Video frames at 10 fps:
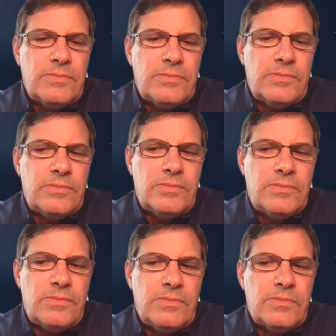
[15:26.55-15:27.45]

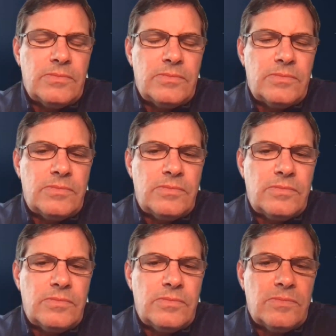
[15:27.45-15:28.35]

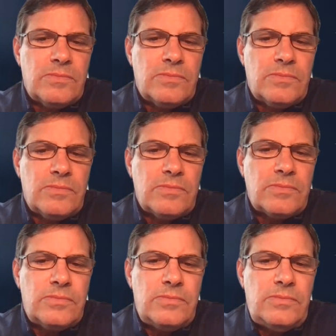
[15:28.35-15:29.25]

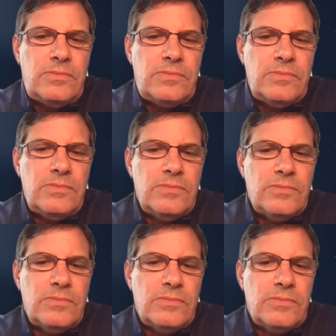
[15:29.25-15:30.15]

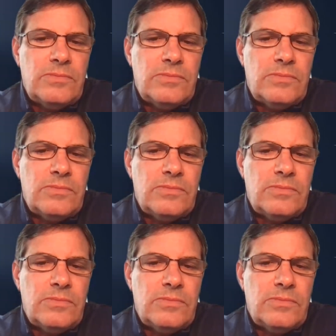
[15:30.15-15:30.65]
The person shown says nothing.